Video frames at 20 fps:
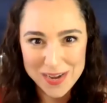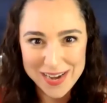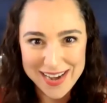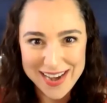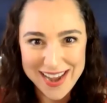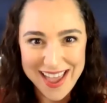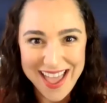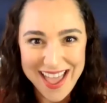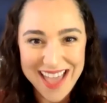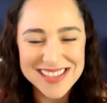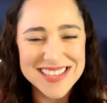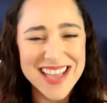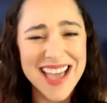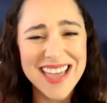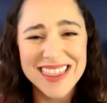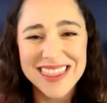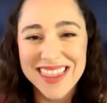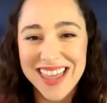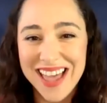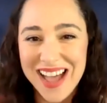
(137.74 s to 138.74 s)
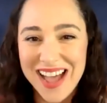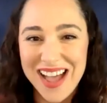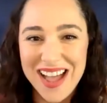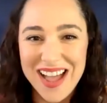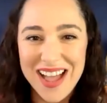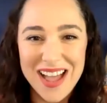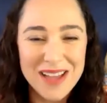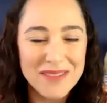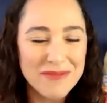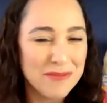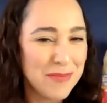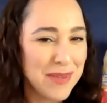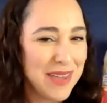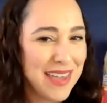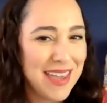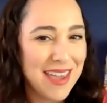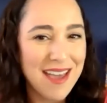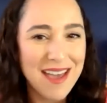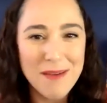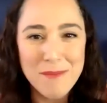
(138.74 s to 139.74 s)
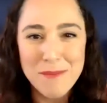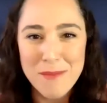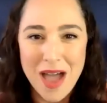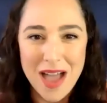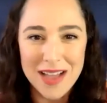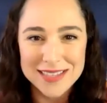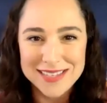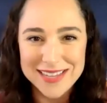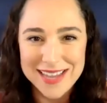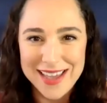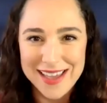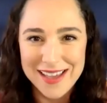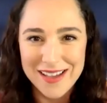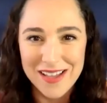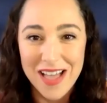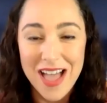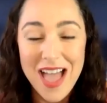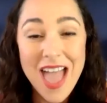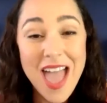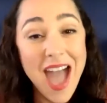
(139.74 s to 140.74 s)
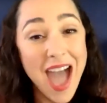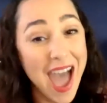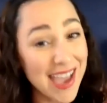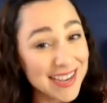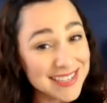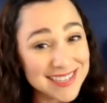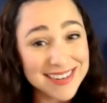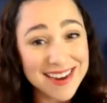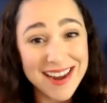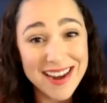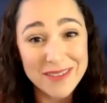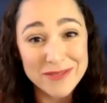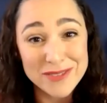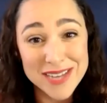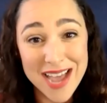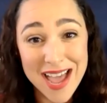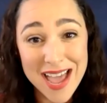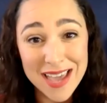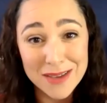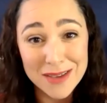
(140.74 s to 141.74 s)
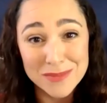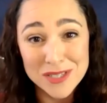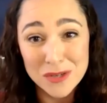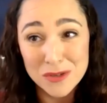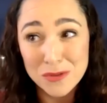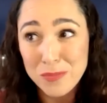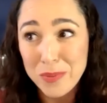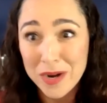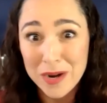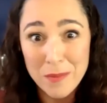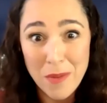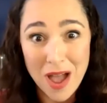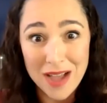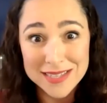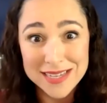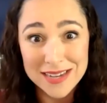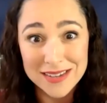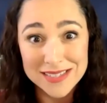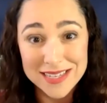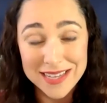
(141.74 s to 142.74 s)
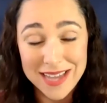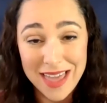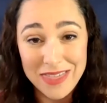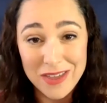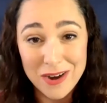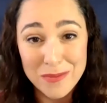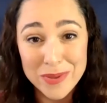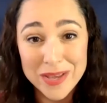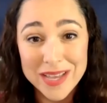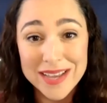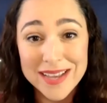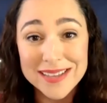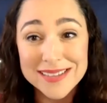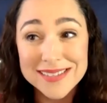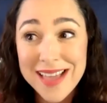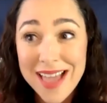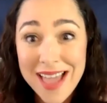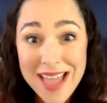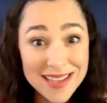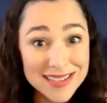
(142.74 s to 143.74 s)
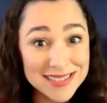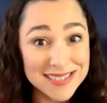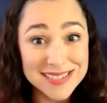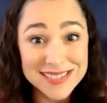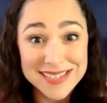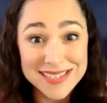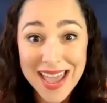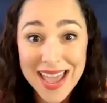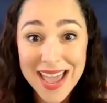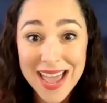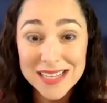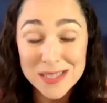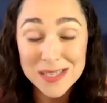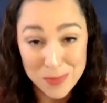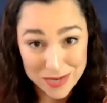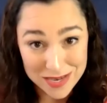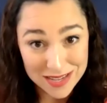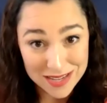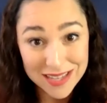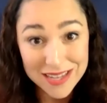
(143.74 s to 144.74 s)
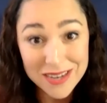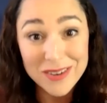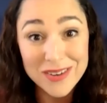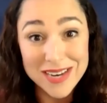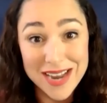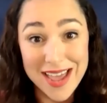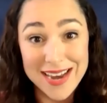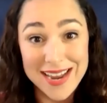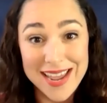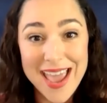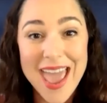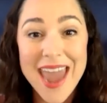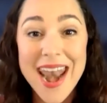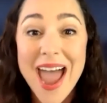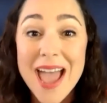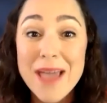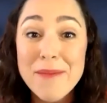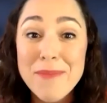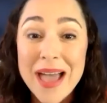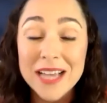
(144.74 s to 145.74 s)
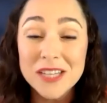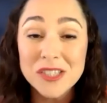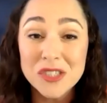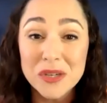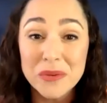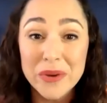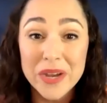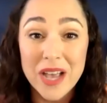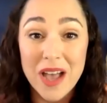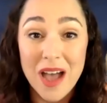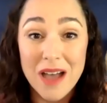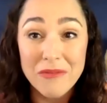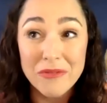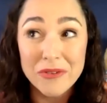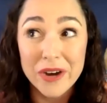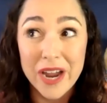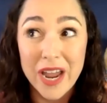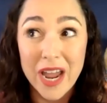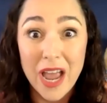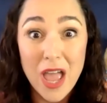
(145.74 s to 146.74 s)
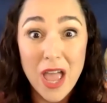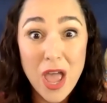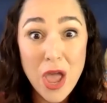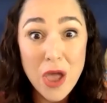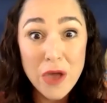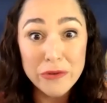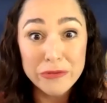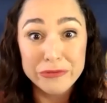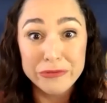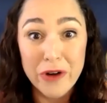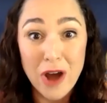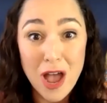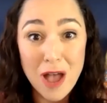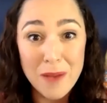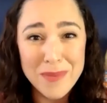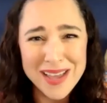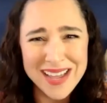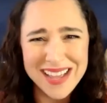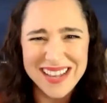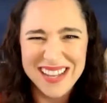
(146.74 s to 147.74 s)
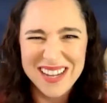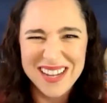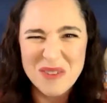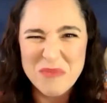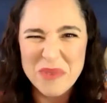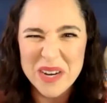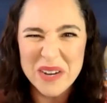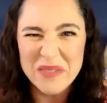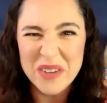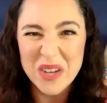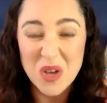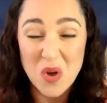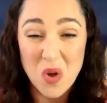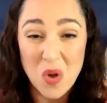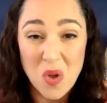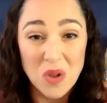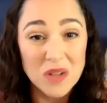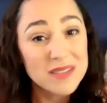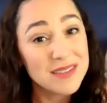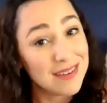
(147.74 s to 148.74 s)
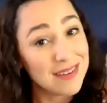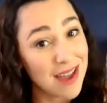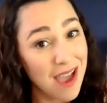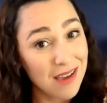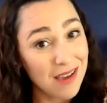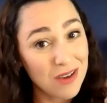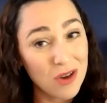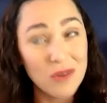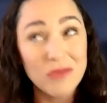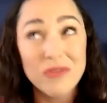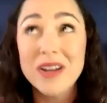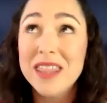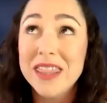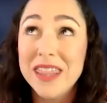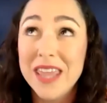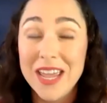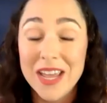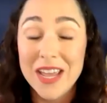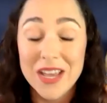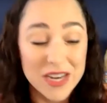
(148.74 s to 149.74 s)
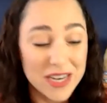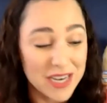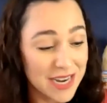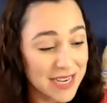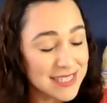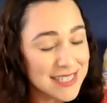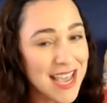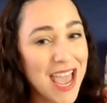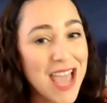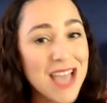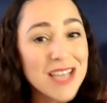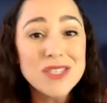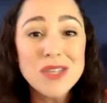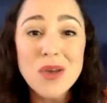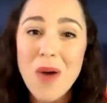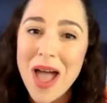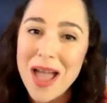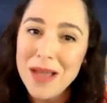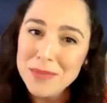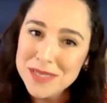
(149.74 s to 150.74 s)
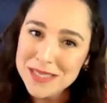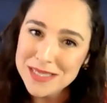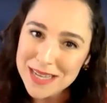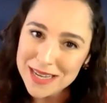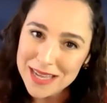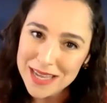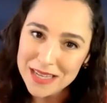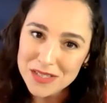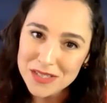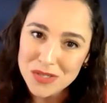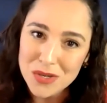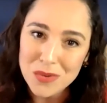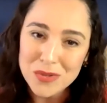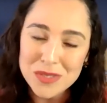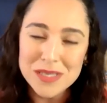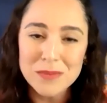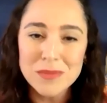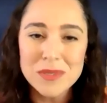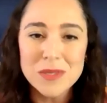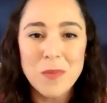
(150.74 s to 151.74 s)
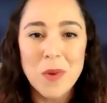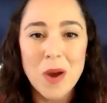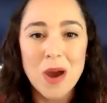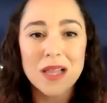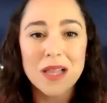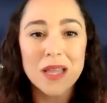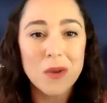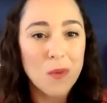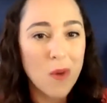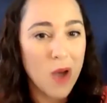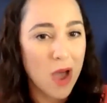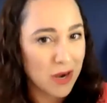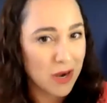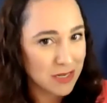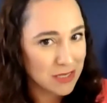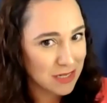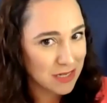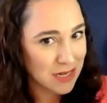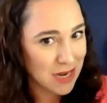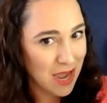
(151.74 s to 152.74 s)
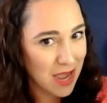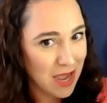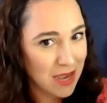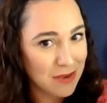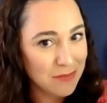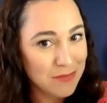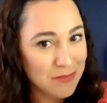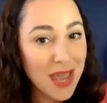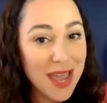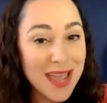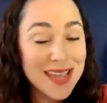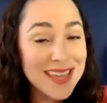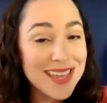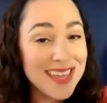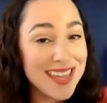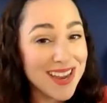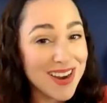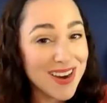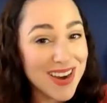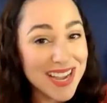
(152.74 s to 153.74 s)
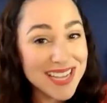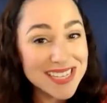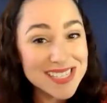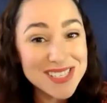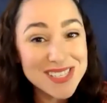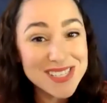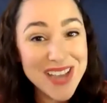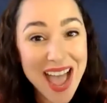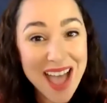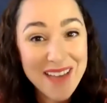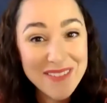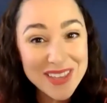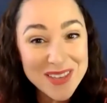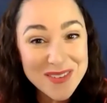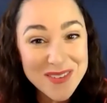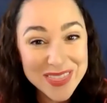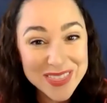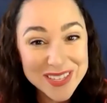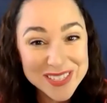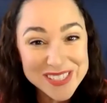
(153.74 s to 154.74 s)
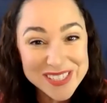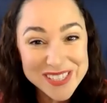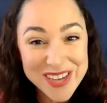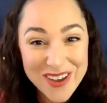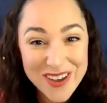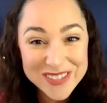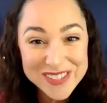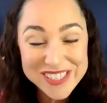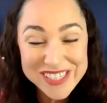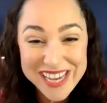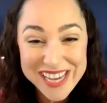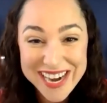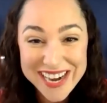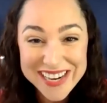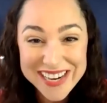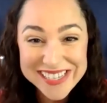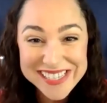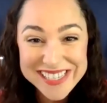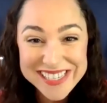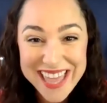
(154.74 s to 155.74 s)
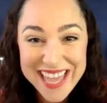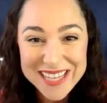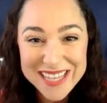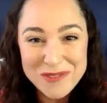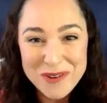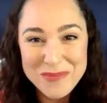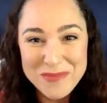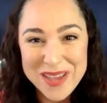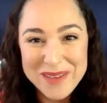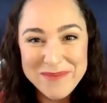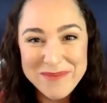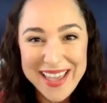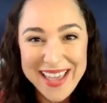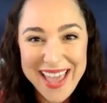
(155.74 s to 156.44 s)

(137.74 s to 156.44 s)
nice. I love me a mocktail. I did not have time to put a mocktail together because today has been a little nutty, and I'm actually recovering from a little bit of a cold, not COVID, thank goodness. So I'm sticking to some sparkling water today. Here is to having you on the show. Cheers. Thanks for being my